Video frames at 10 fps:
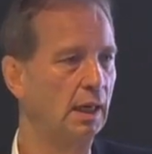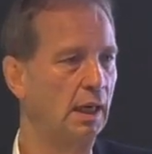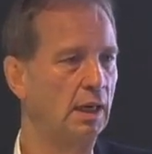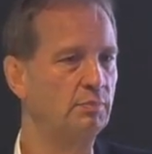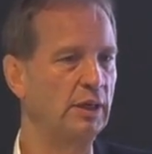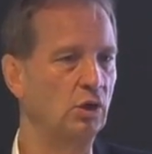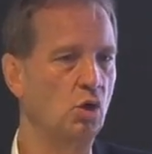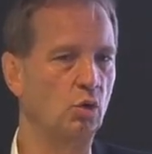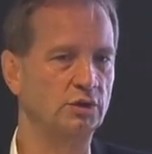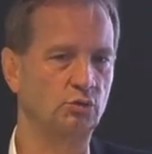But of
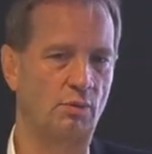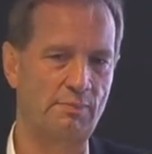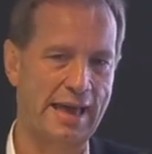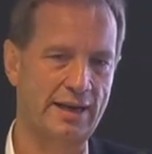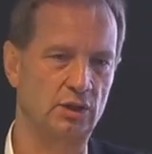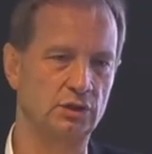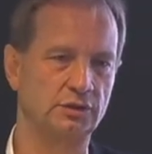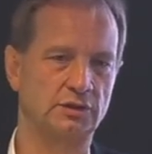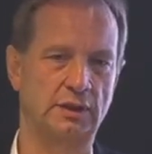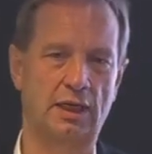course, what
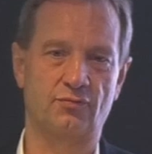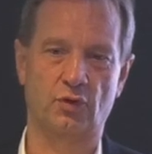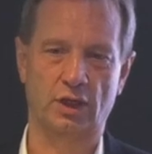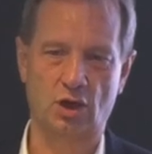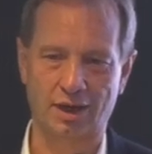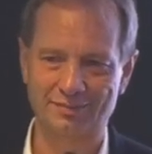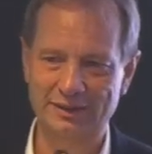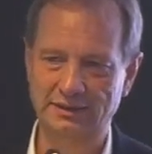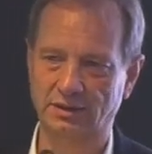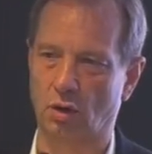matters for
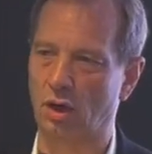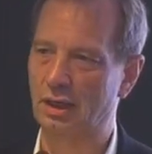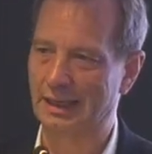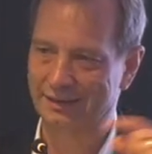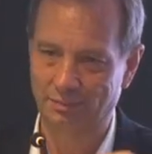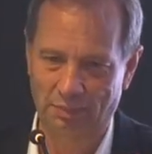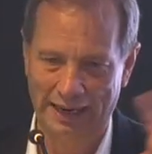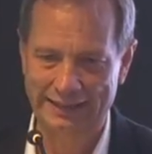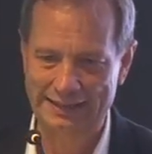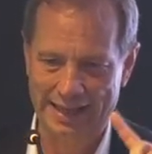economists are not the
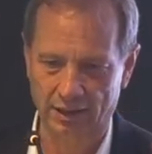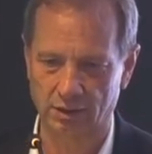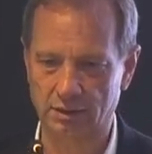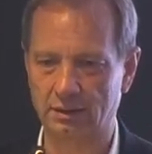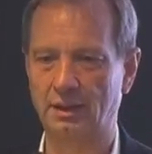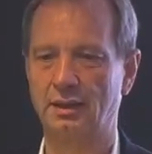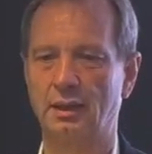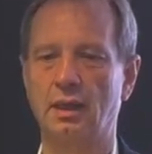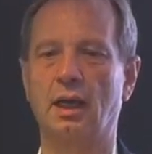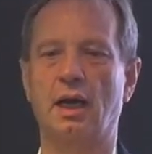bilateral,
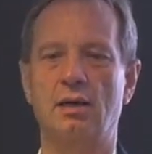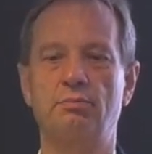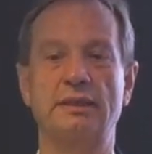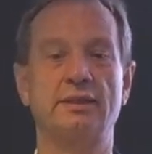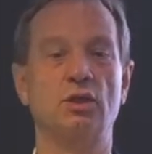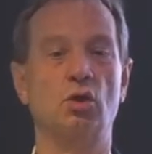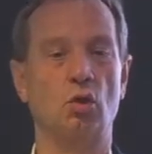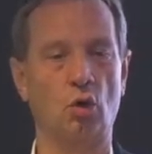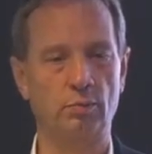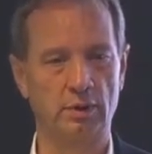but the
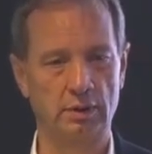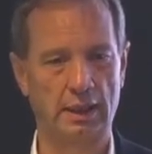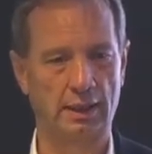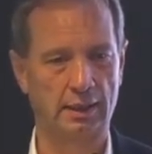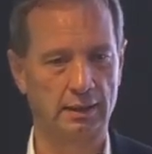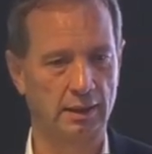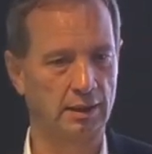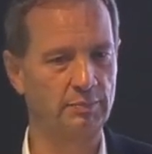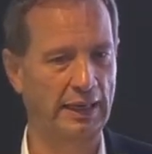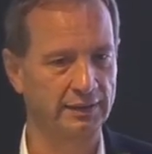global
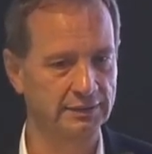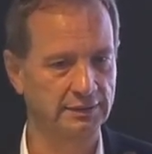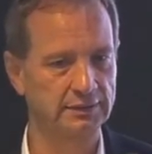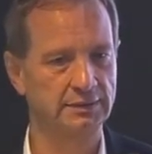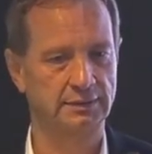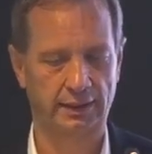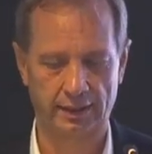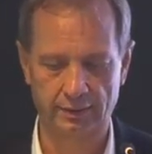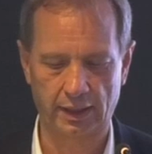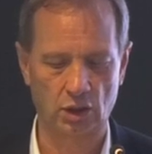balances,
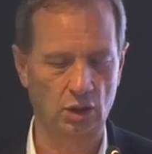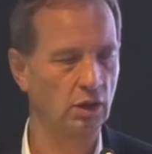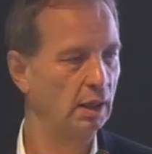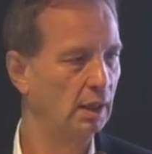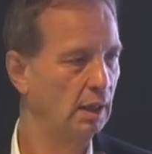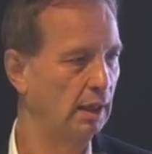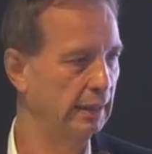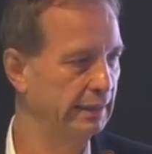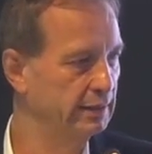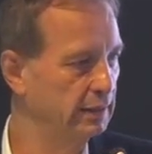and there
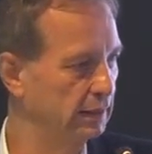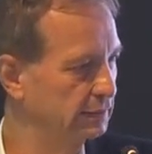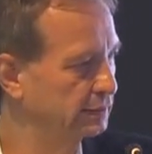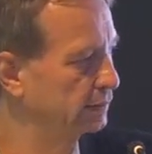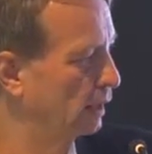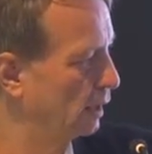India's